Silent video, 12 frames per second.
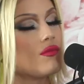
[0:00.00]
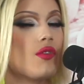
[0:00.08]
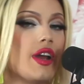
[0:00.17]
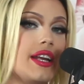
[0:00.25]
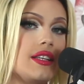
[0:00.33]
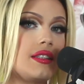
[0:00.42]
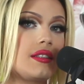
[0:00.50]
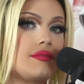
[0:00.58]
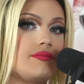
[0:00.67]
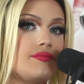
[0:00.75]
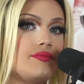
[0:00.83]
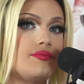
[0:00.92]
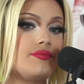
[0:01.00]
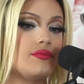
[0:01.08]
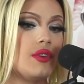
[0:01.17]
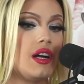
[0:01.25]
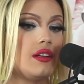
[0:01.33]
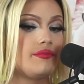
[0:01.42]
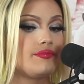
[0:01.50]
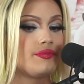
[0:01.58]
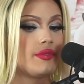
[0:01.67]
Right. Well,